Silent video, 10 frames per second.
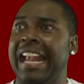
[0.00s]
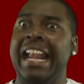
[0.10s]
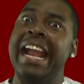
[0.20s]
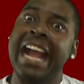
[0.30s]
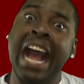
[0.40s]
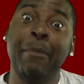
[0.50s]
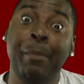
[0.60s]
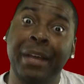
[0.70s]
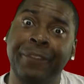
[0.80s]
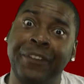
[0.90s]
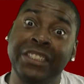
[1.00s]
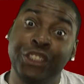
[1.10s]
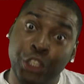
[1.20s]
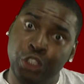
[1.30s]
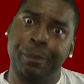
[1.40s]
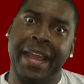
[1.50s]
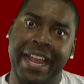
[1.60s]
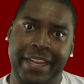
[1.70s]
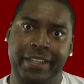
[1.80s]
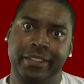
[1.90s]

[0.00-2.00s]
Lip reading: Like I'm a motherfucking douchebag.